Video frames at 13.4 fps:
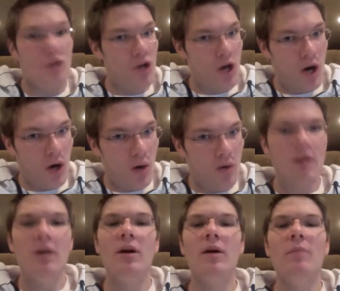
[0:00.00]

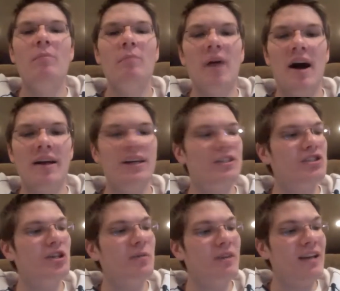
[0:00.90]
No. But it
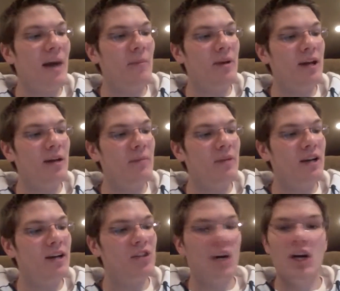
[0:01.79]
should have been nominated
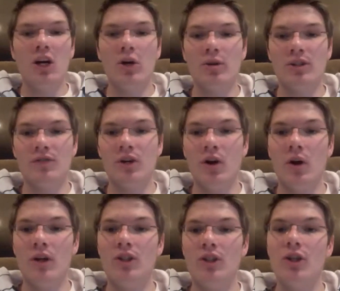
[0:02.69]
because Christopher
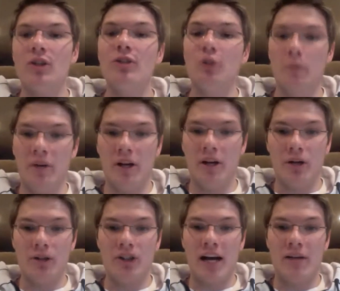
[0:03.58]
Nolan took the
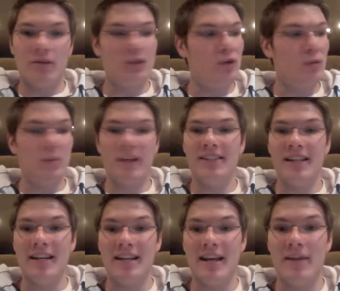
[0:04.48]
superhero genre to a place
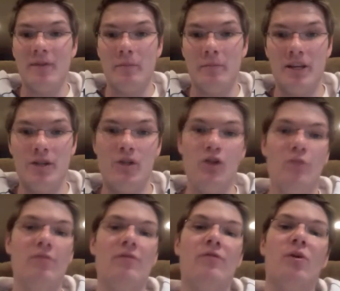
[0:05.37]
it had never been to
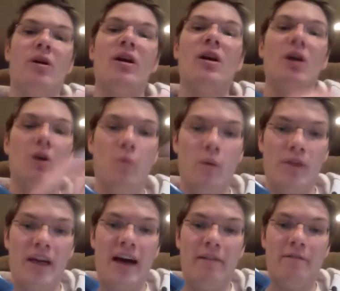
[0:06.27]
before with
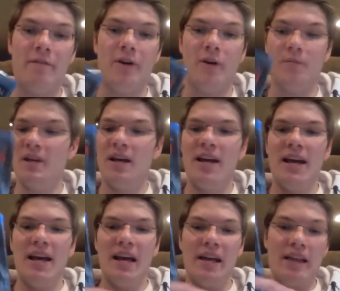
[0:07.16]
that film.
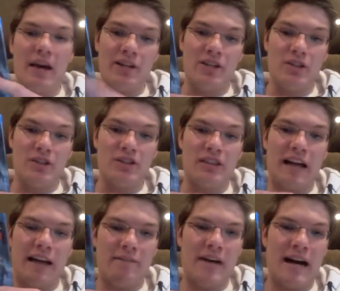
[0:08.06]
And now he took
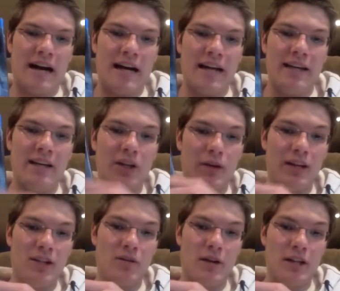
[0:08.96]
sci-fi in a
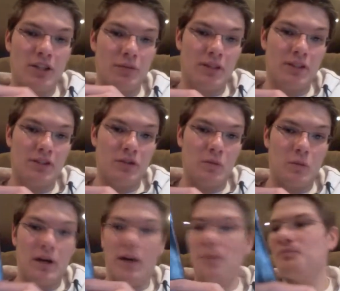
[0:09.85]
great direction with this as well.